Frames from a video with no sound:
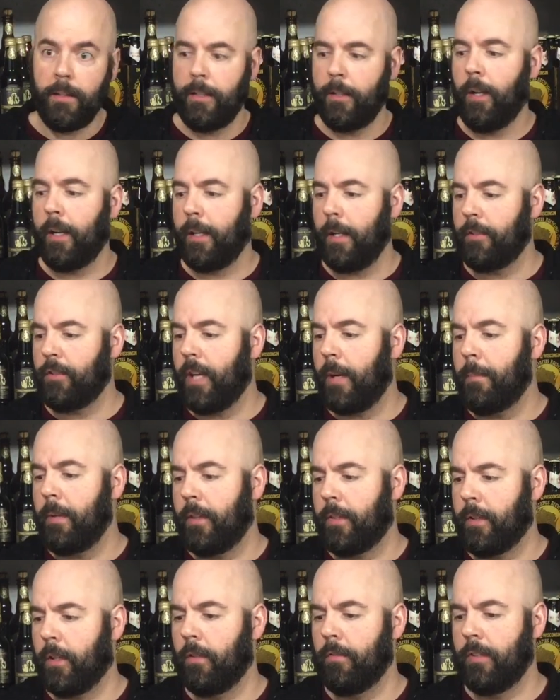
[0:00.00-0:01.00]
You know, I try to be
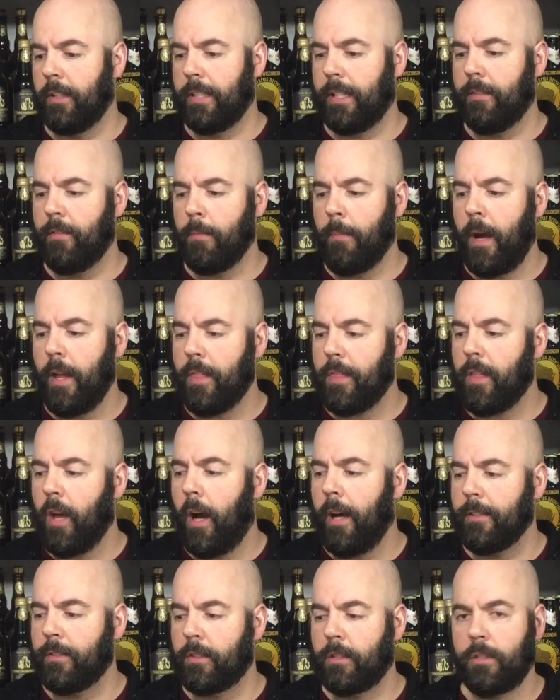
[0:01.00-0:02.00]
thorough and really give you my
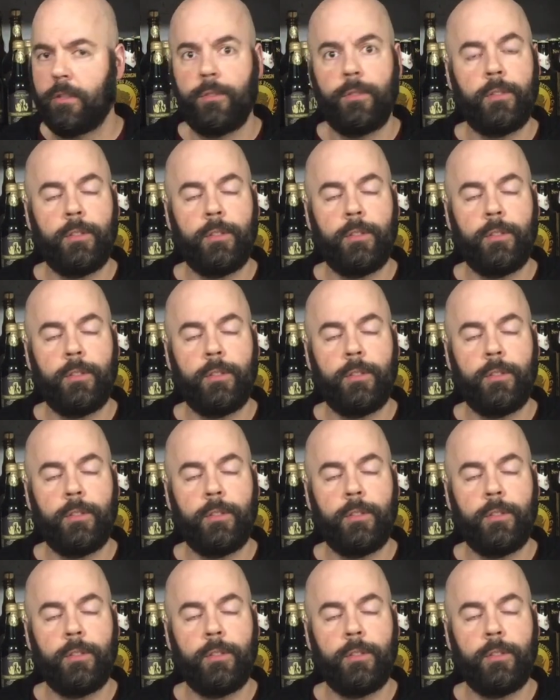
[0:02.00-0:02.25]
thoughts.